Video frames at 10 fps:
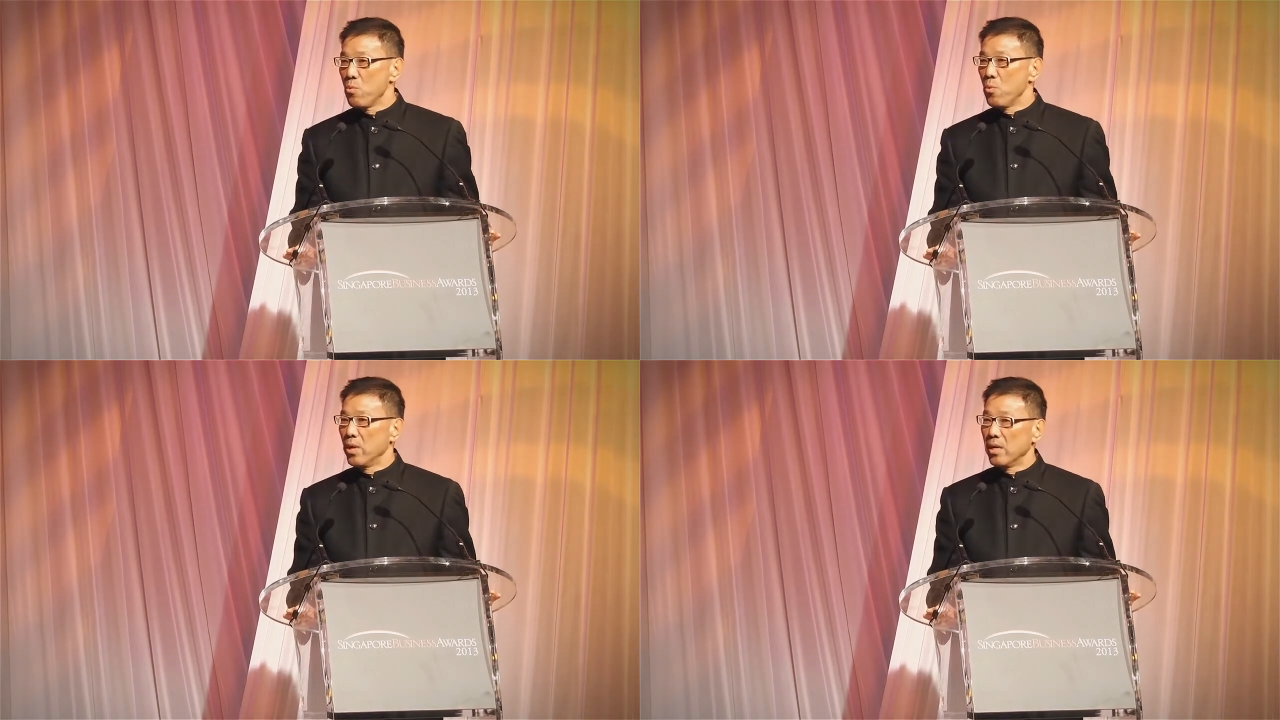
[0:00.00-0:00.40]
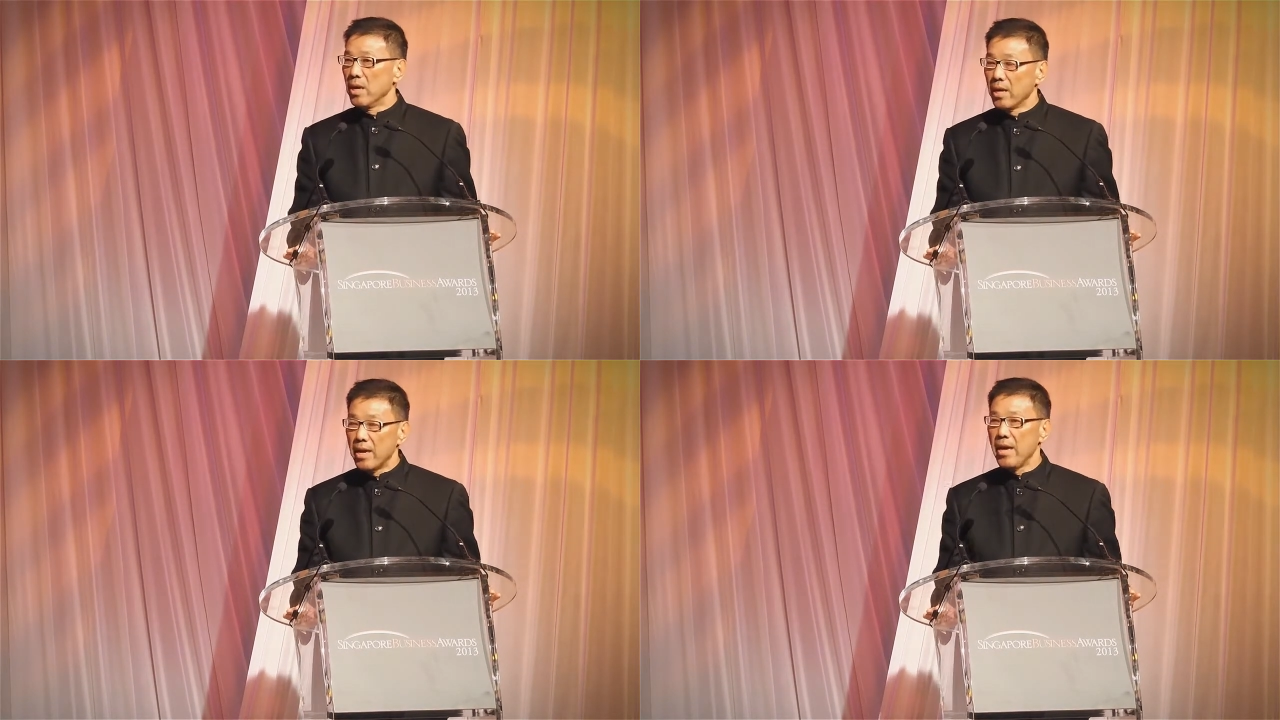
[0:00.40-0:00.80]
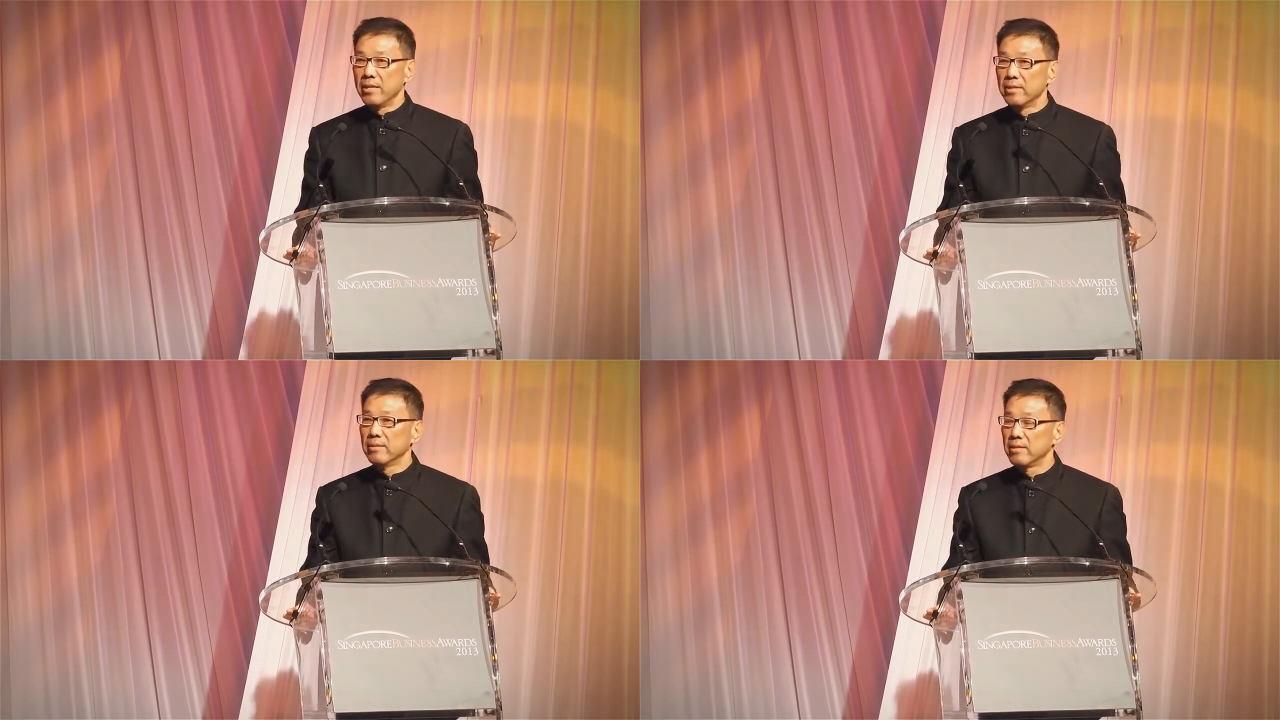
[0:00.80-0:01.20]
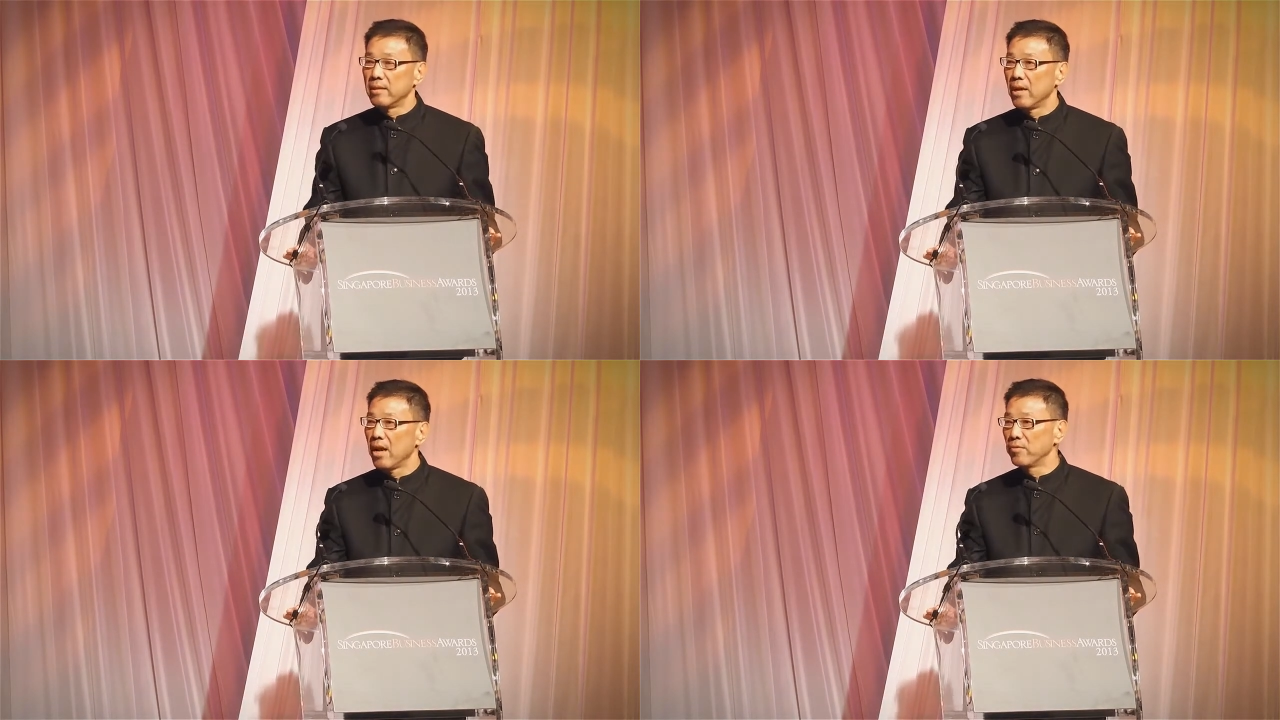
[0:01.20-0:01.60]
will again
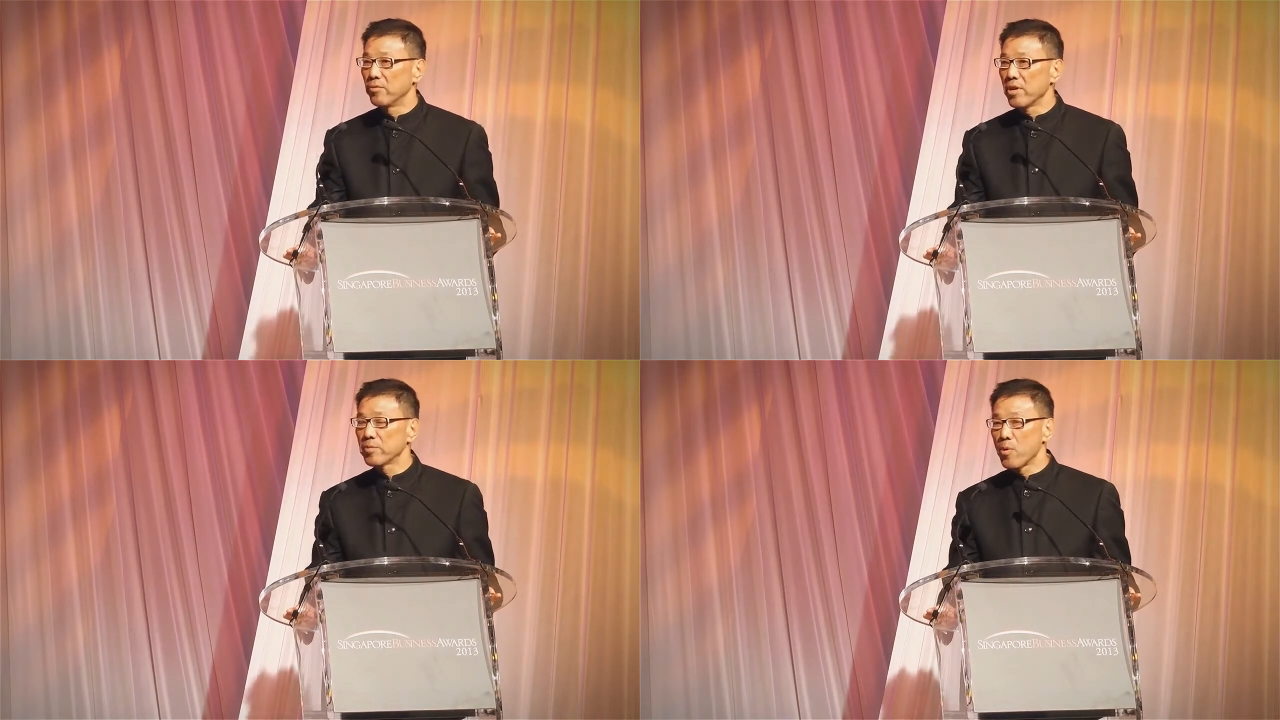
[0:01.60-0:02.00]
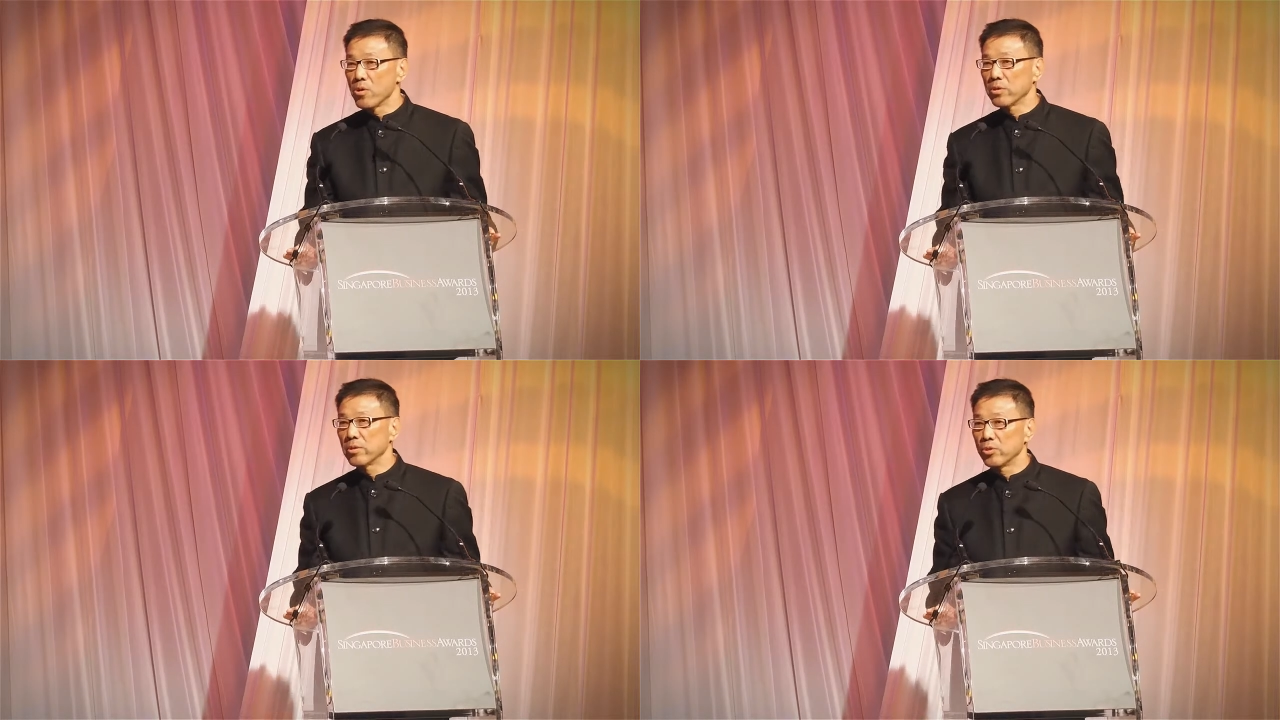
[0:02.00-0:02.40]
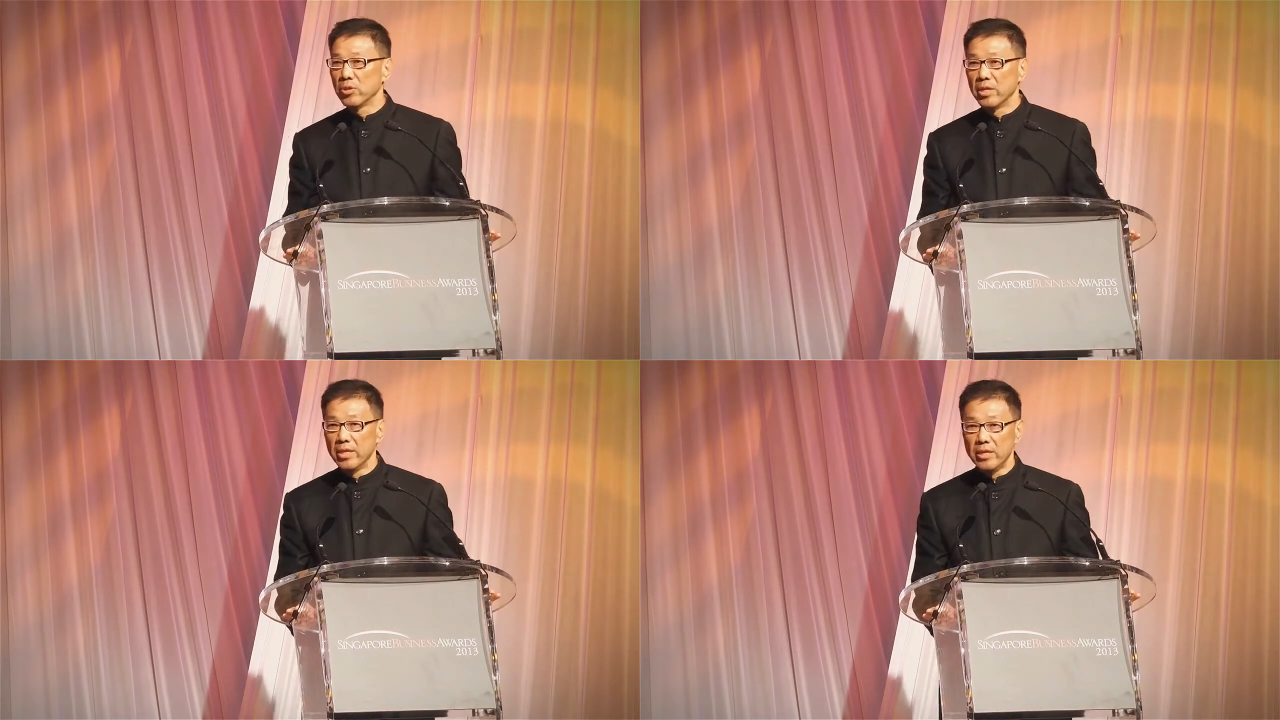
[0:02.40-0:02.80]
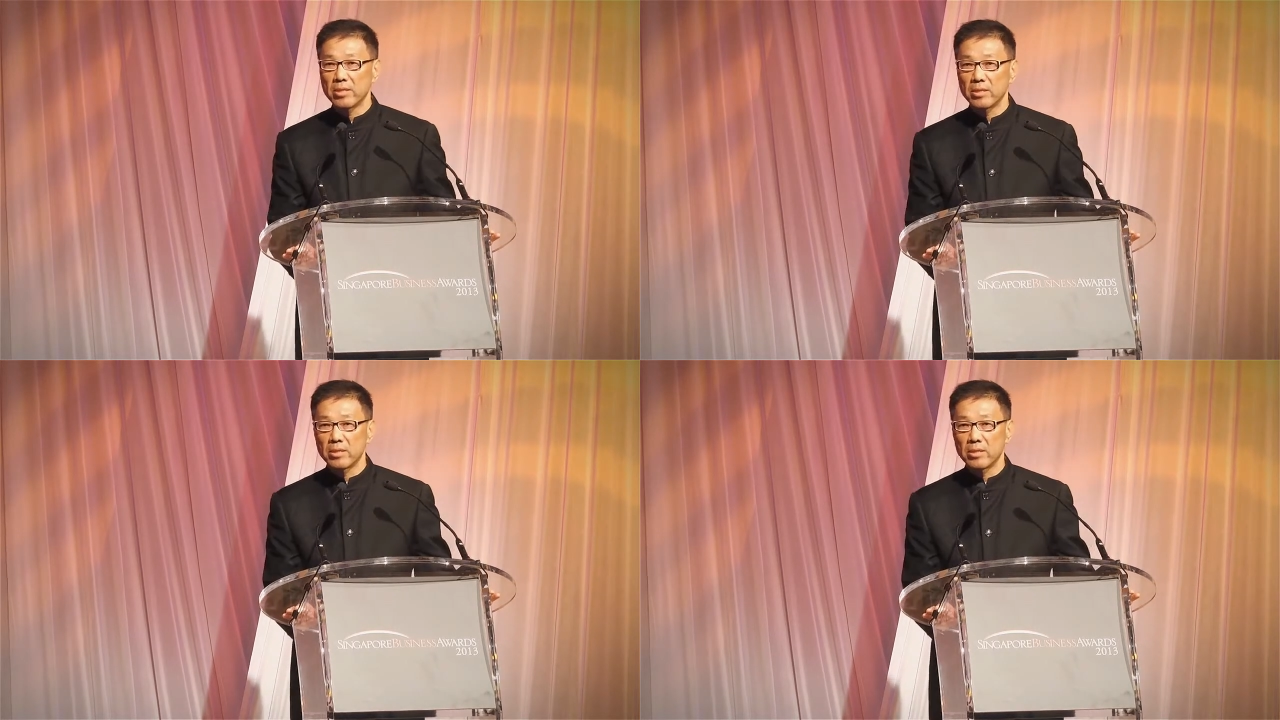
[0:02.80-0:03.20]
have to respond to the
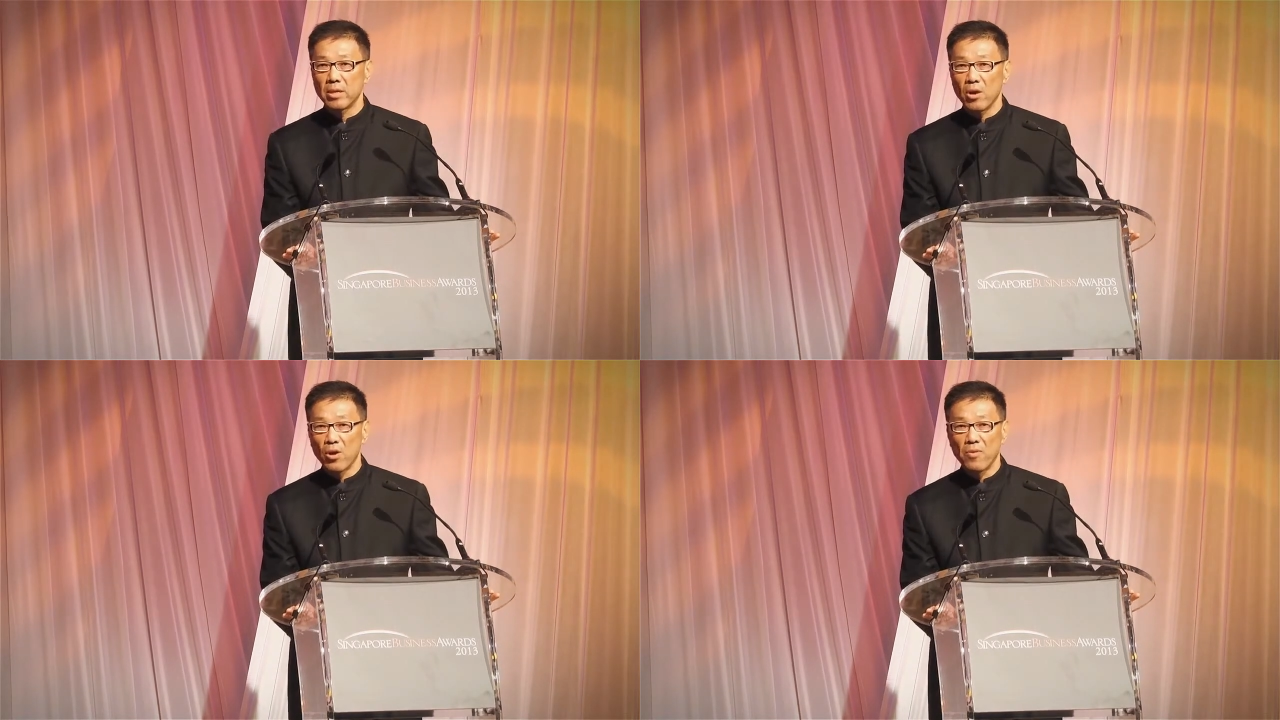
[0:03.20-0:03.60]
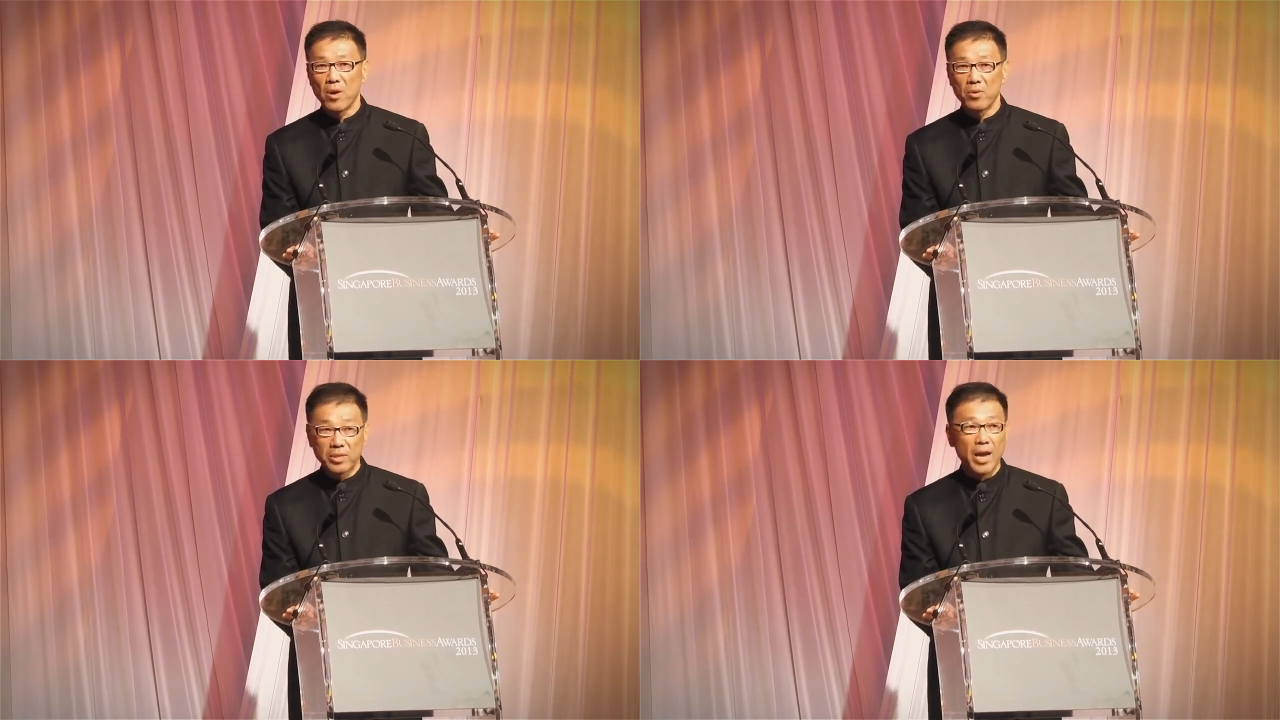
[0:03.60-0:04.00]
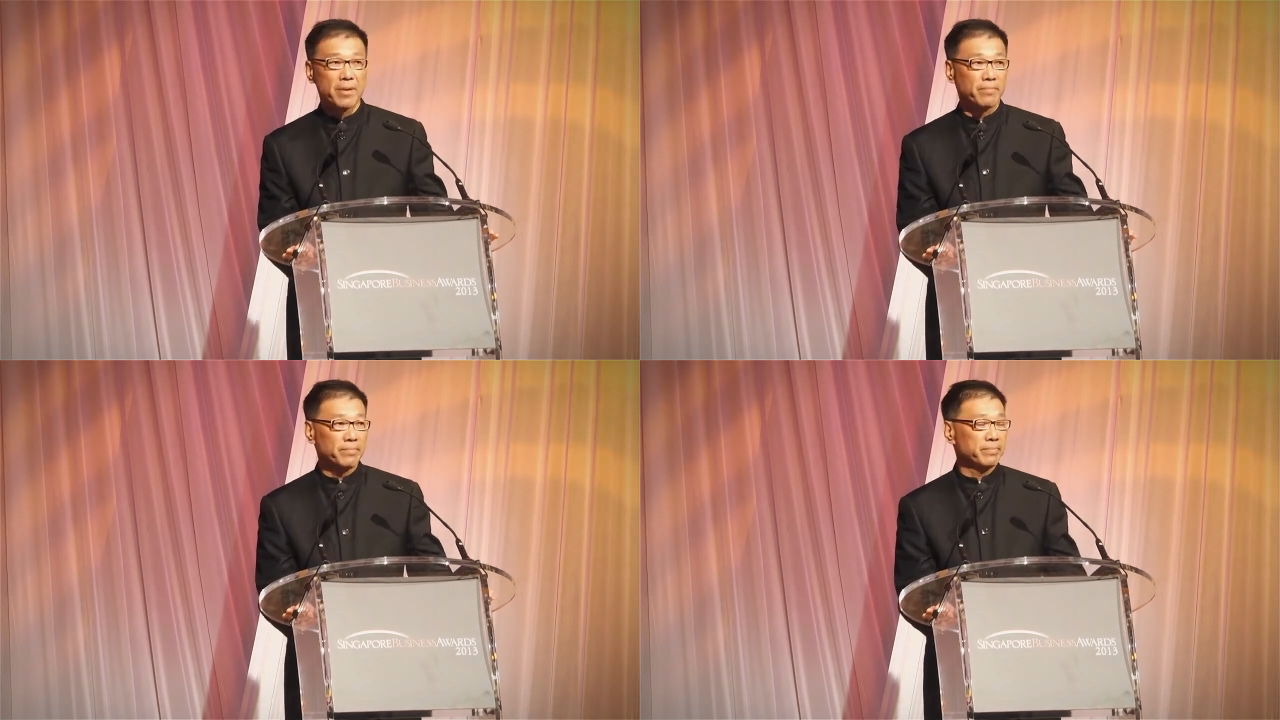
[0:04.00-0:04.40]
needs of our time.